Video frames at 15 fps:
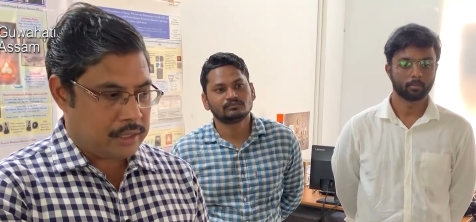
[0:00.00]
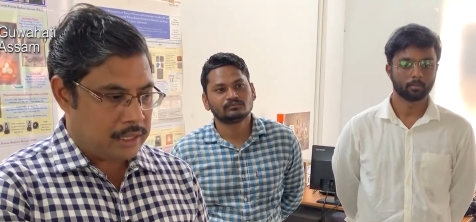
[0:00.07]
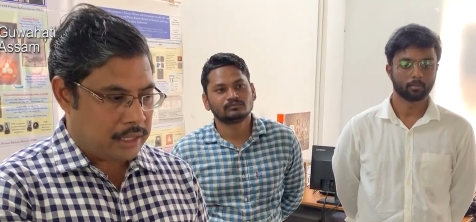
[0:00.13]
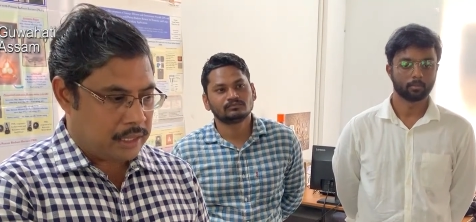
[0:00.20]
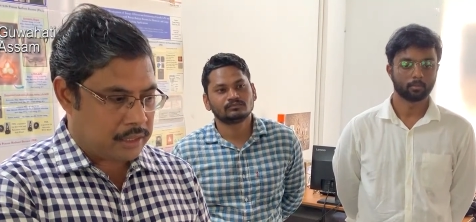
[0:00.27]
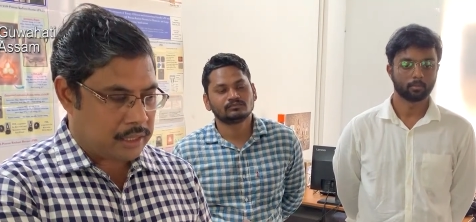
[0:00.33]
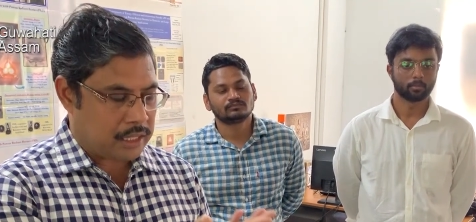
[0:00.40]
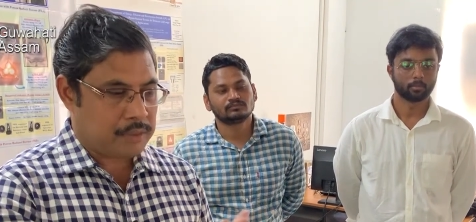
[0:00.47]
Speaker 1: the
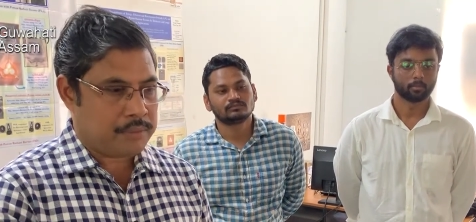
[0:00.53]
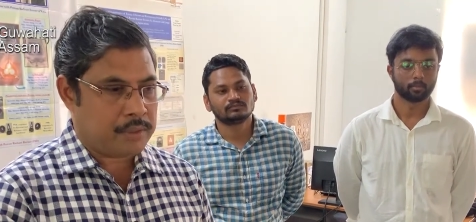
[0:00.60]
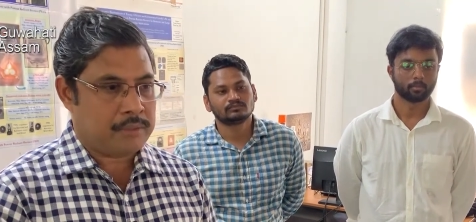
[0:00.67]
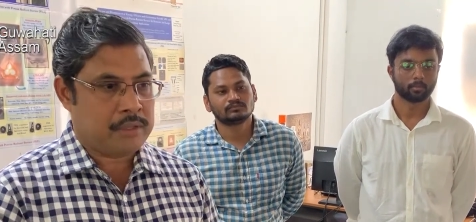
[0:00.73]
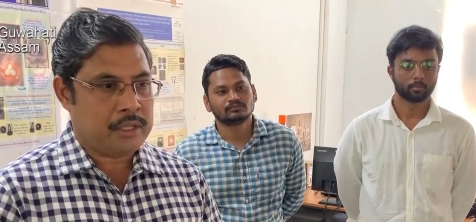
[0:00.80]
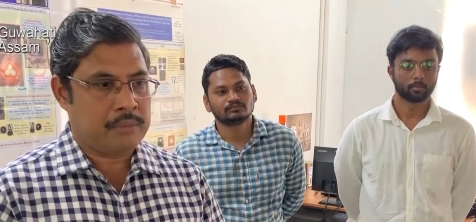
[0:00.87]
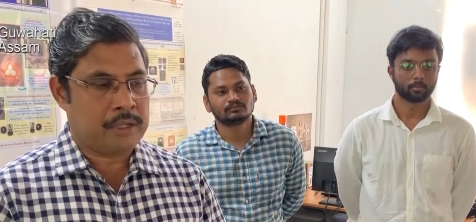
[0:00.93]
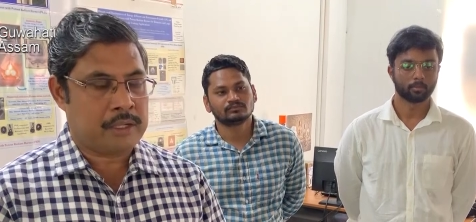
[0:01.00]
on top
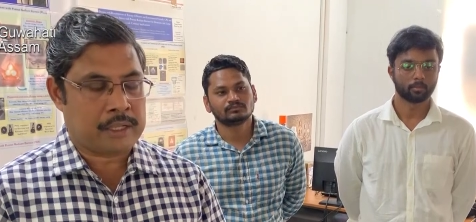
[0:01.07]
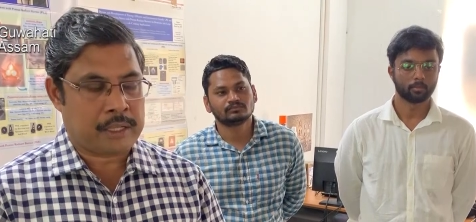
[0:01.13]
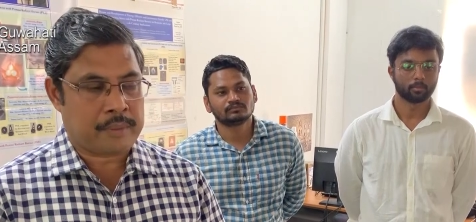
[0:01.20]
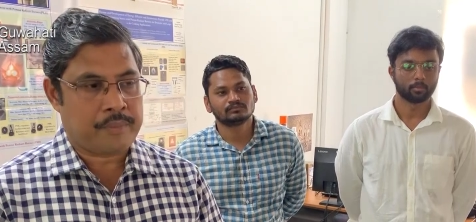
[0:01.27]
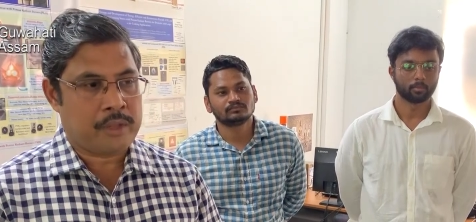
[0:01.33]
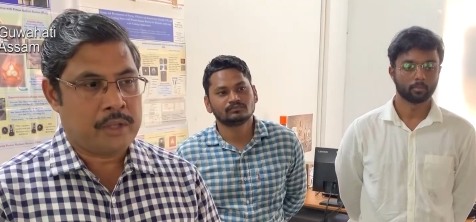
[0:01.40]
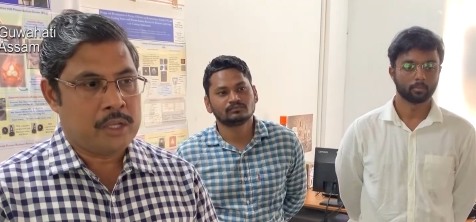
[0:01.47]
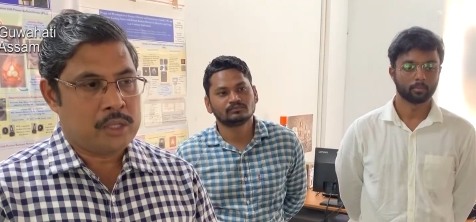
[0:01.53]
of the burner.
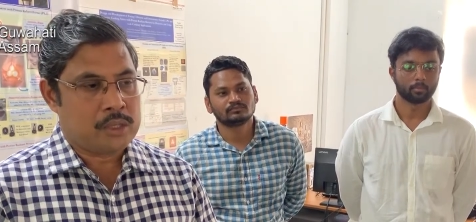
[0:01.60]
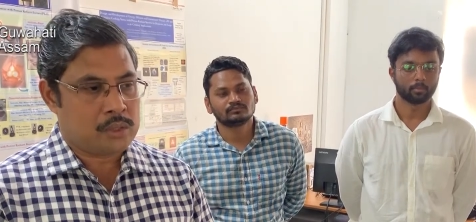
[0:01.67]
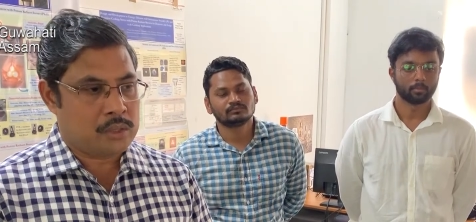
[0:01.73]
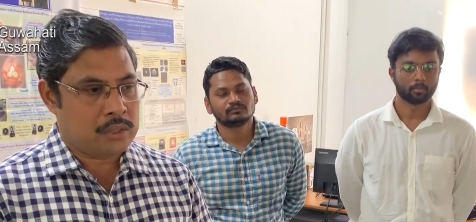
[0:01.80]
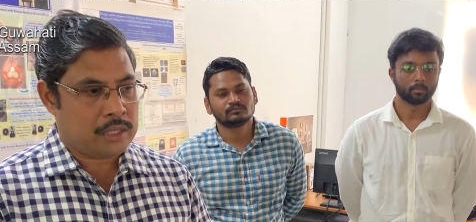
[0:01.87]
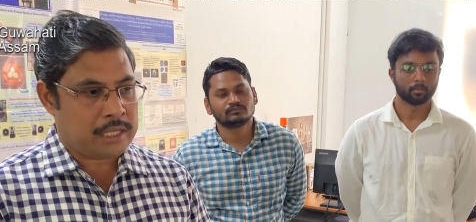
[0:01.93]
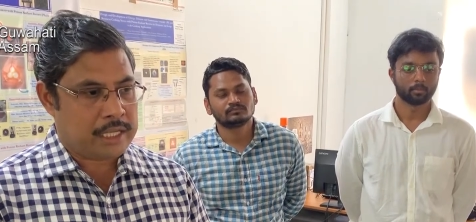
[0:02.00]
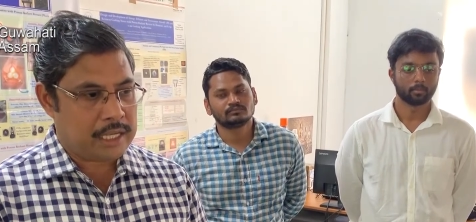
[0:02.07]

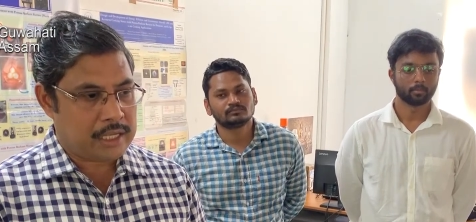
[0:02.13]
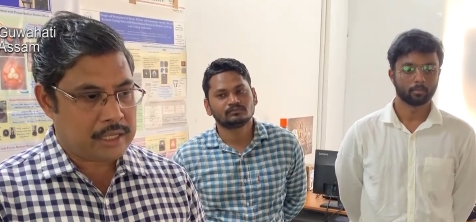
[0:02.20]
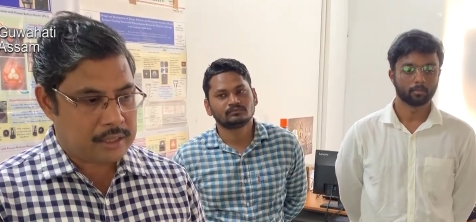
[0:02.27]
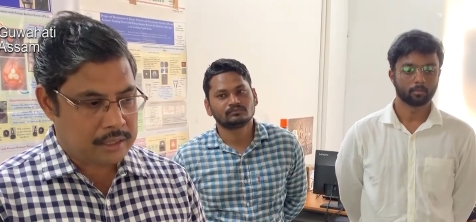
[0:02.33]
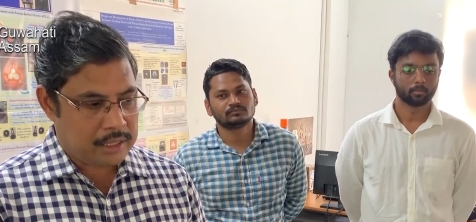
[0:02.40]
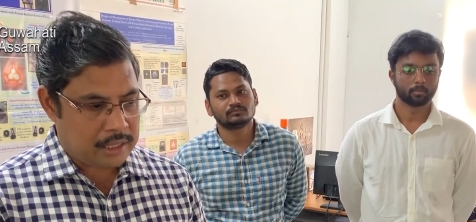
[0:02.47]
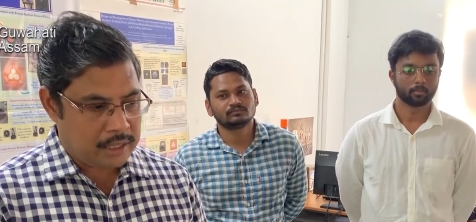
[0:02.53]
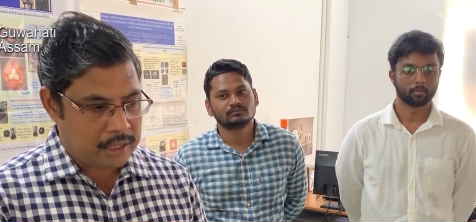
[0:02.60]
So
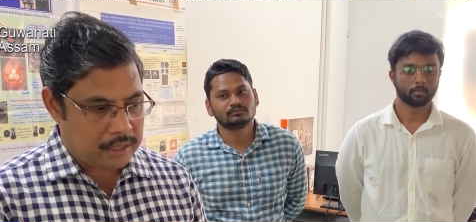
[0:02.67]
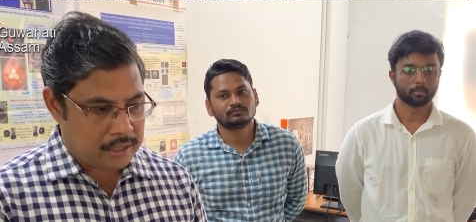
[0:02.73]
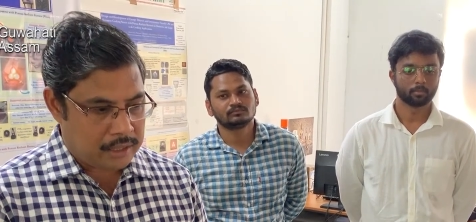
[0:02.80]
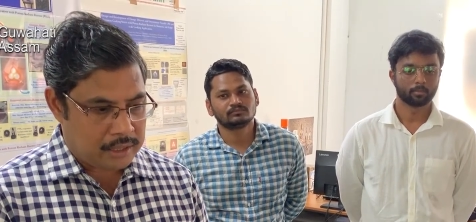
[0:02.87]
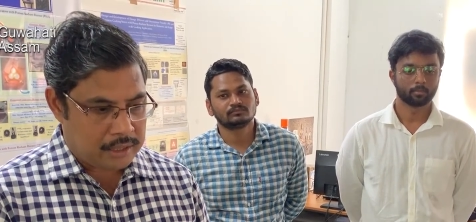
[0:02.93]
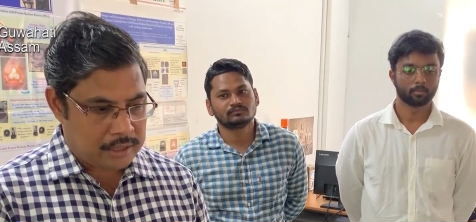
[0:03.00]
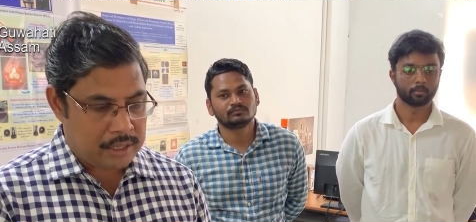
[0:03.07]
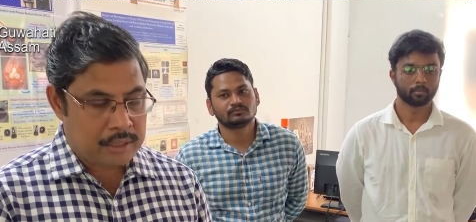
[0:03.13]
here the uh,